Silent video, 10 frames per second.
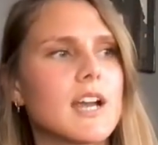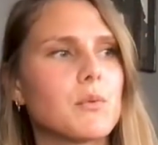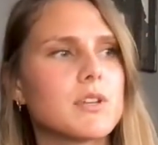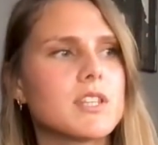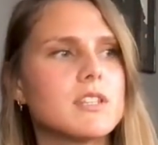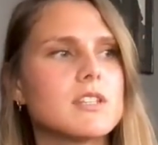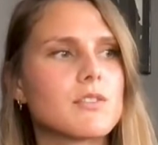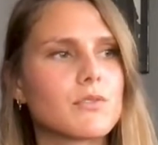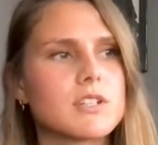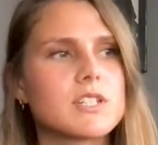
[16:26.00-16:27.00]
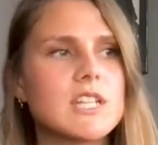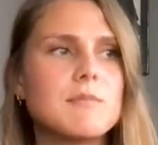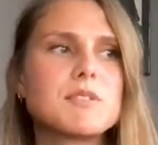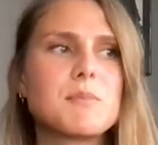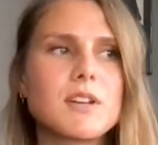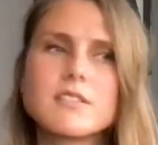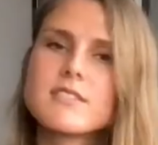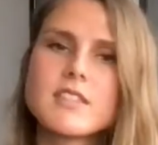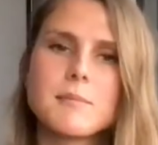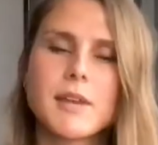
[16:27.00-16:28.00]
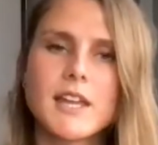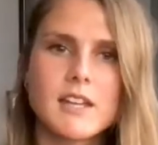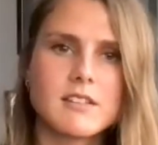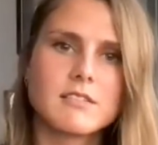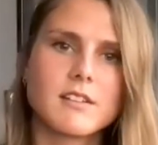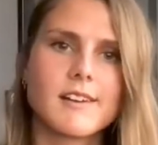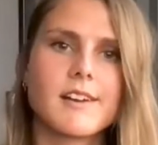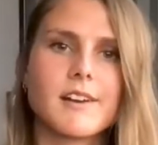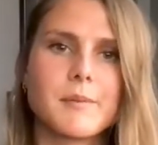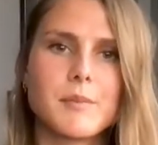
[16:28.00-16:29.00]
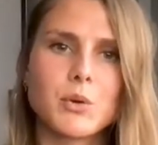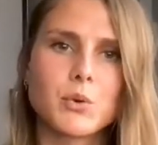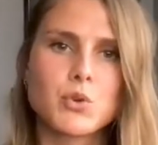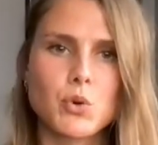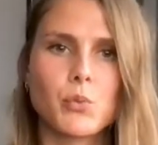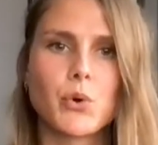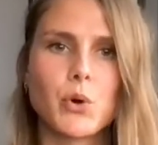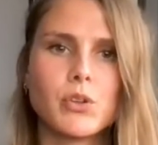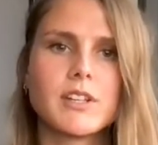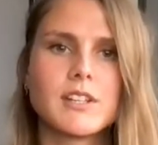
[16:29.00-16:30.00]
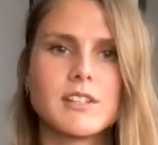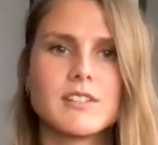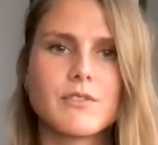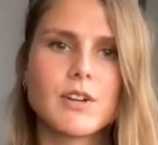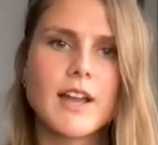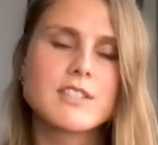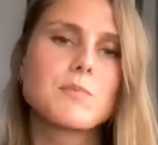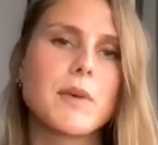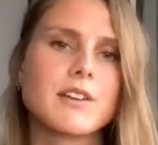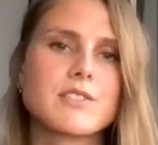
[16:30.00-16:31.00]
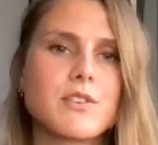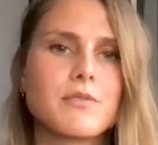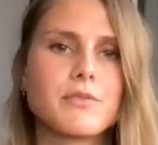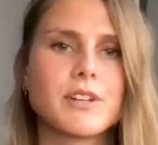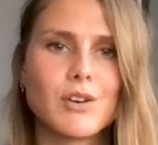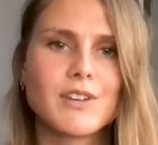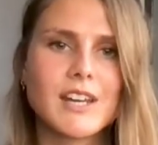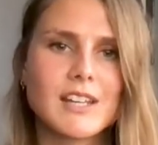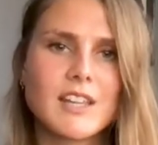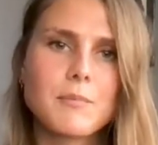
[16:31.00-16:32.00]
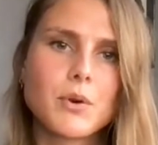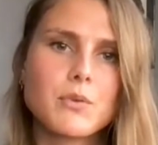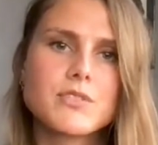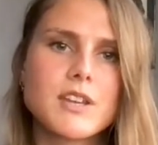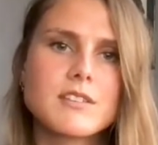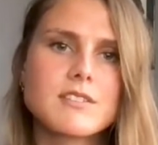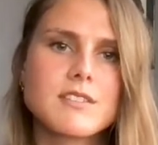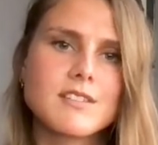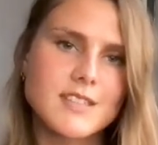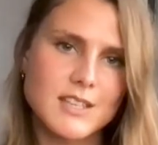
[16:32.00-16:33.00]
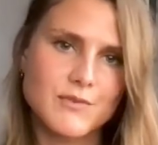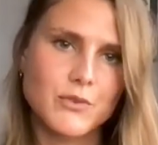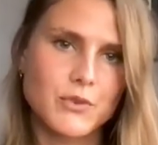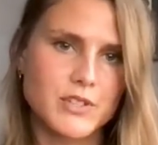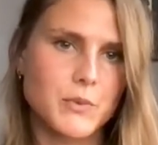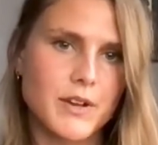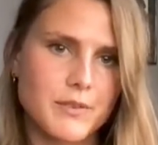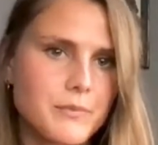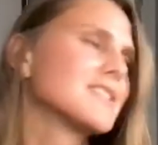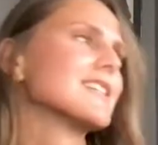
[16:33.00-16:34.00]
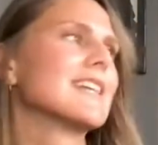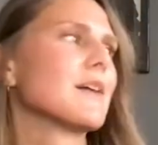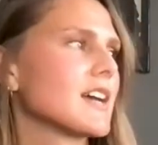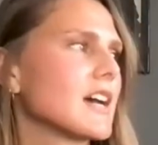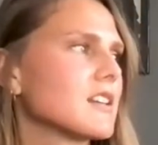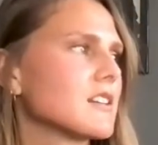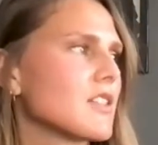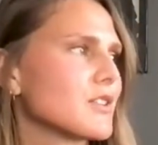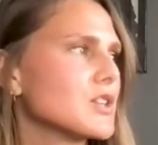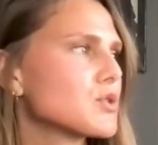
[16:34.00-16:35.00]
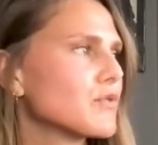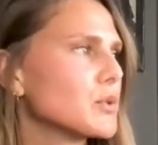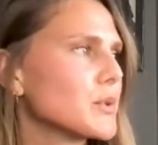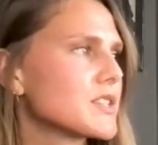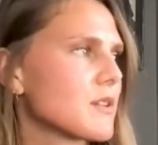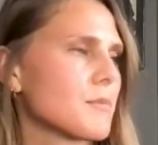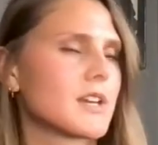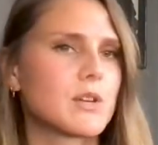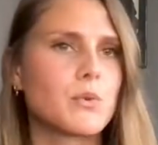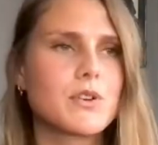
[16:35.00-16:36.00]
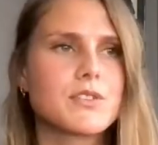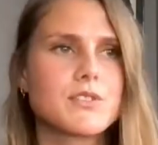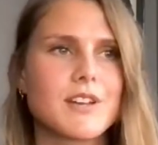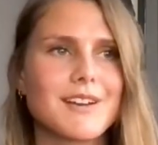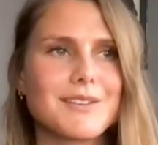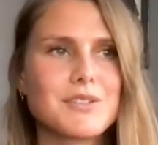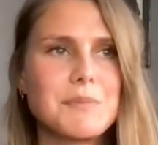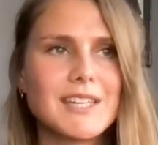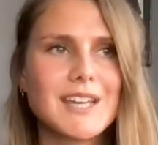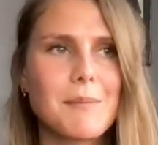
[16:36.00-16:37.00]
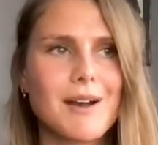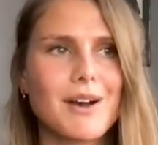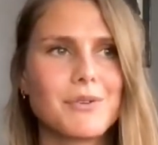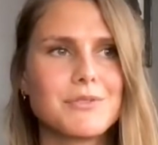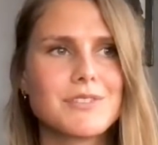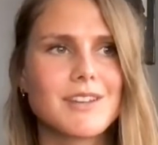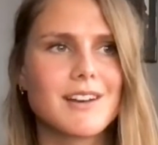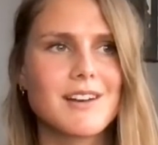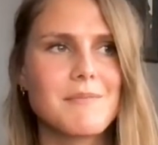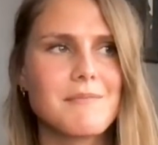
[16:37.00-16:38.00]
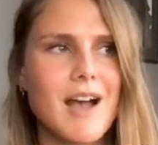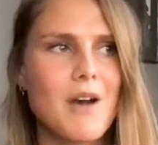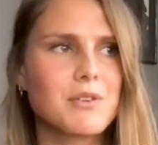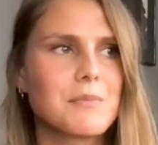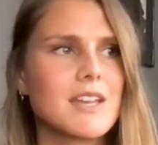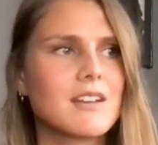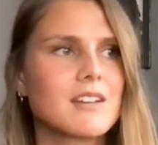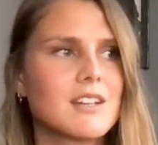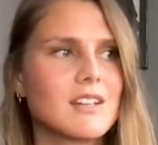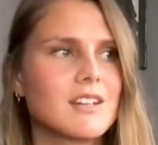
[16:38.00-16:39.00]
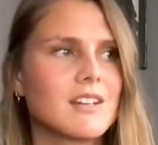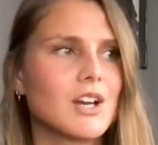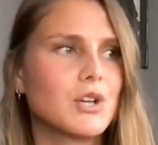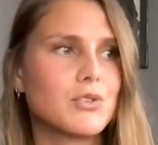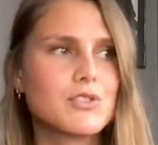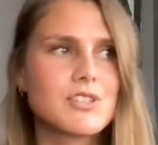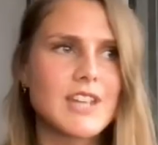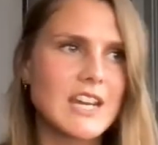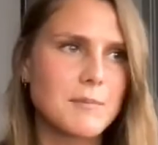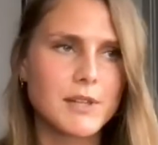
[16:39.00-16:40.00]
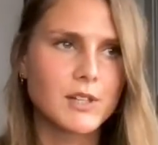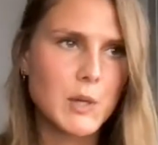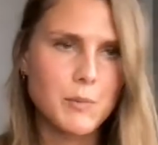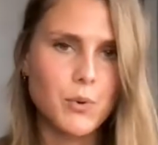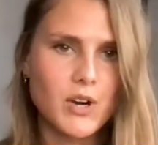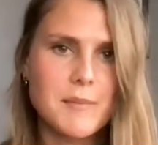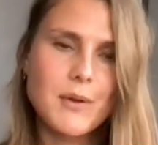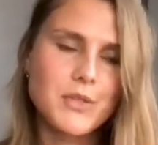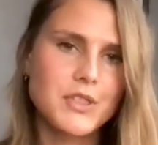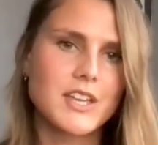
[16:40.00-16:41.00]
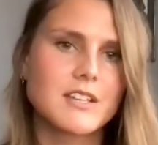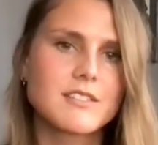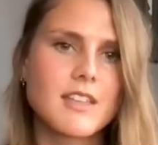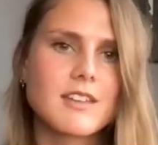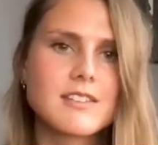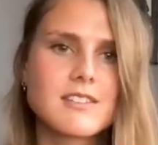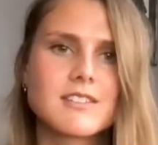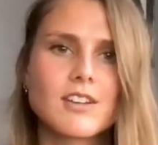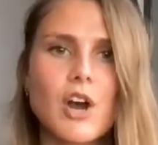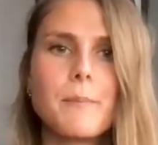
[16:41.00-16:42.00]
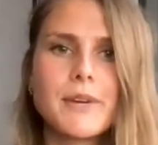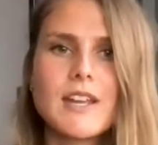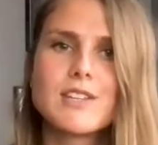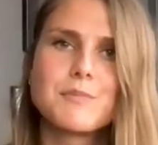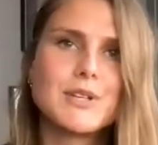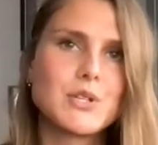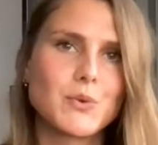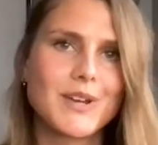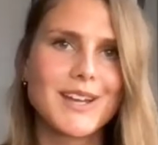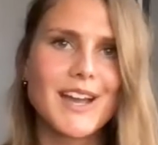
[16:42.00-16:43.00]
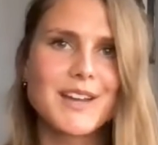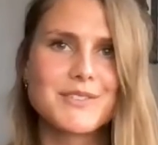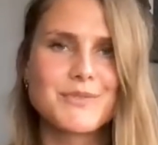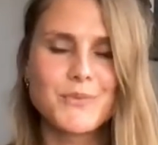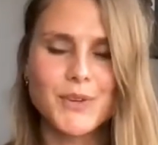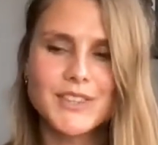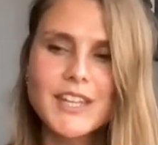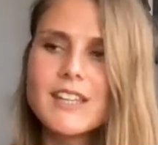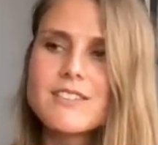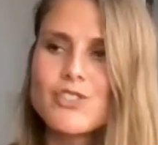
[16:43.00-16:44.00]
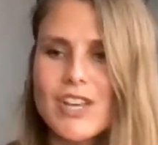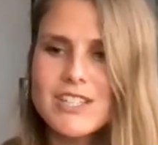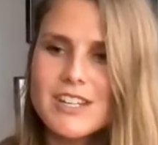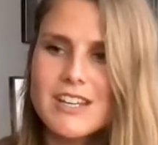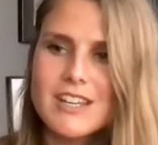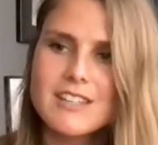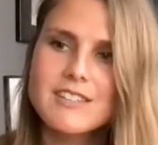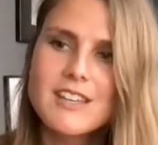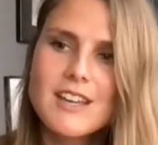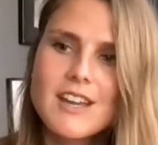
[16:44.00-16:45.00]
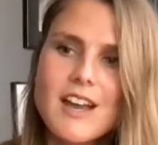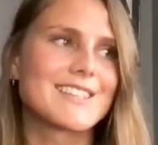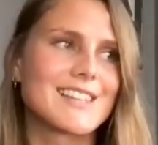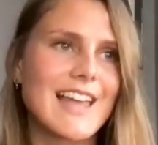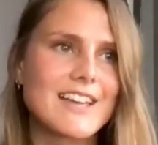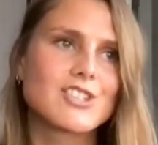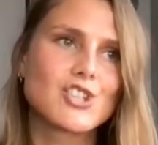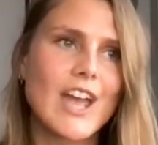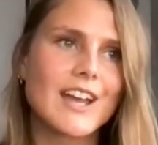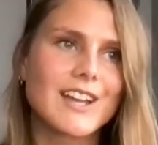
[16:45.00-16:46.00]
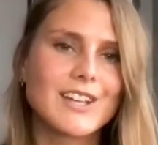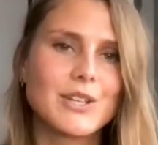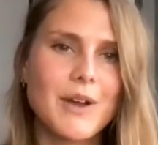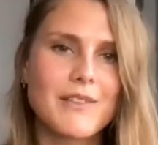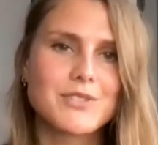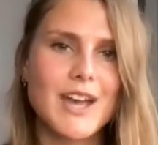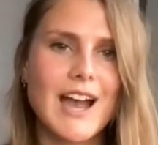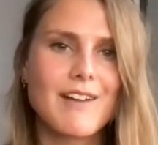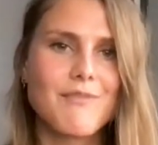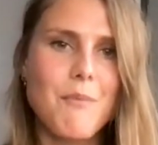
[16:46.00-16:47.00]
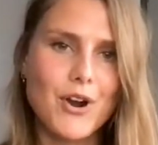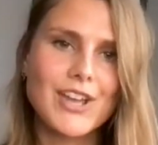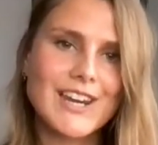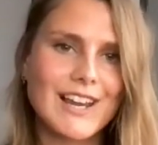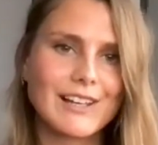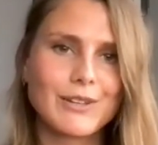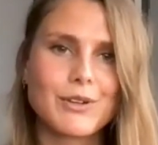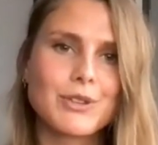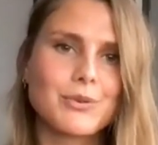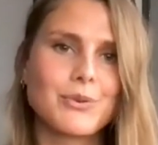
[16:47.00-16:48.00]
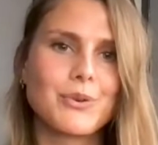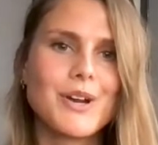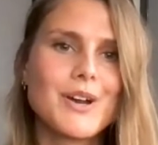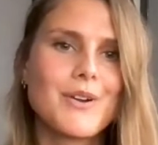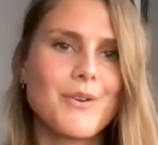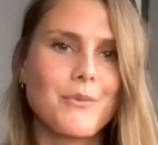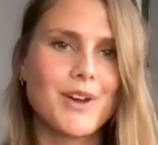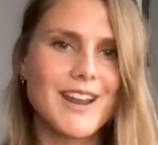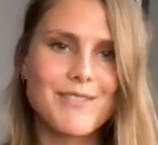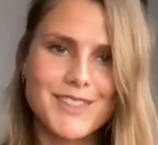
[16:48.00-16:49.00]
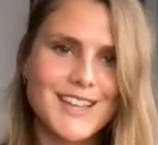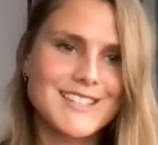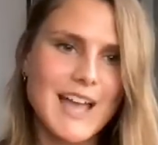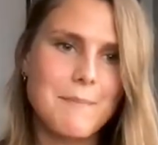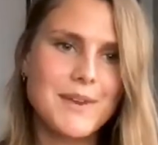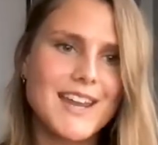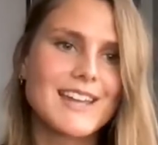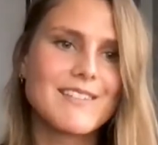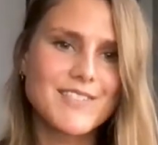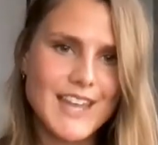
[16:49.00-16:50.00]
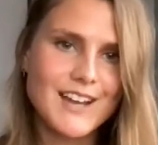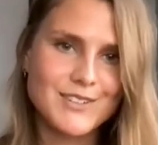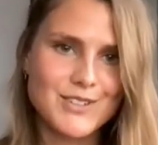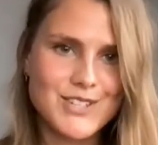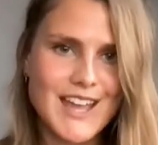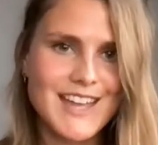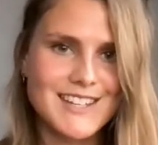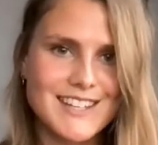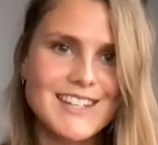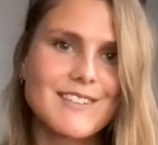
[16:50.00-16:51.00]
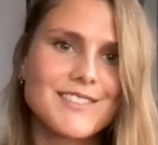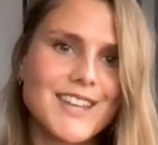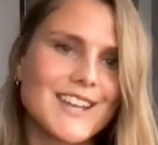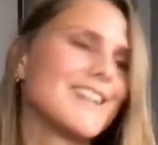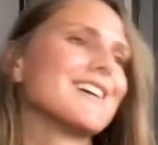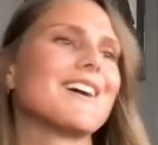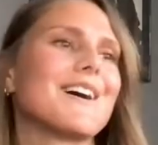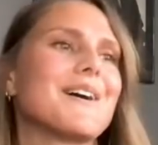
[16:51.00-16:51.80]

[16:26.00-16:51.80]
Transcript: within the different teams, because they play a crucial role in different aspects of getting that process successful as well. Recently, I had another interview with somebody who was speaking about how to make a good sustainability report about the things that the company has been doing. And what they suggested is, as a last check, you have to have marketing look through what everything is happening. And if they understand it, if they